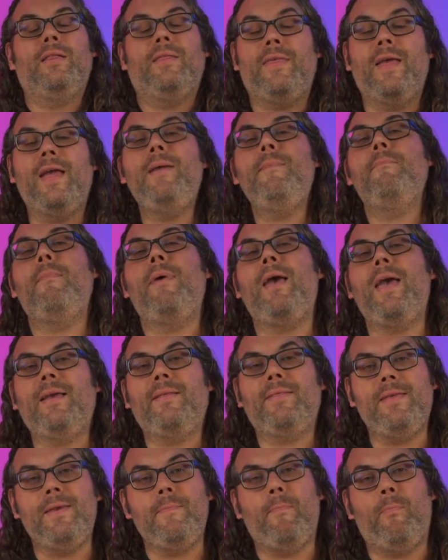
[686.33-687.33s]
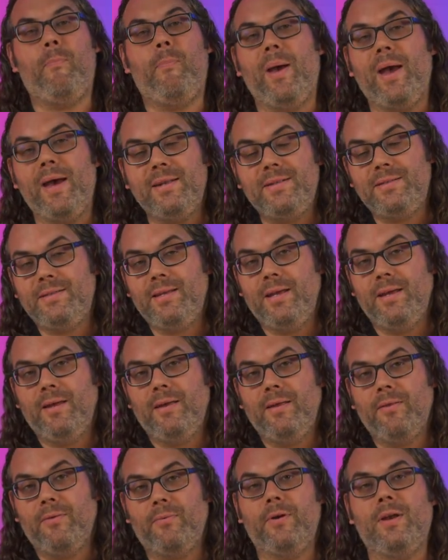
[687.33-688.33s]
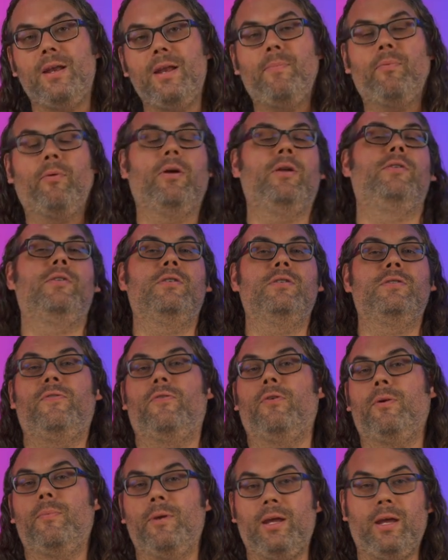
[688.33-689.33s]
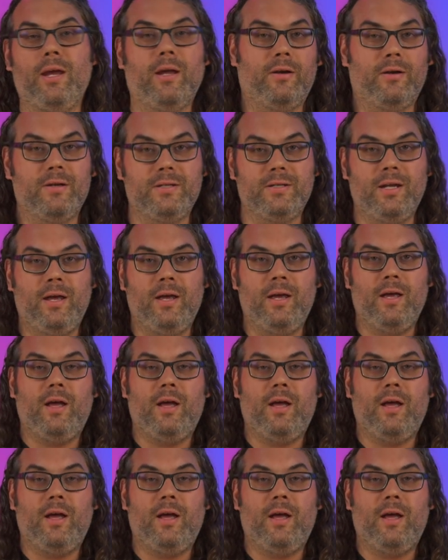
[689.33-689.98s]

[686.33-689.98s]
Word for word: they make the best three D printers for beginners.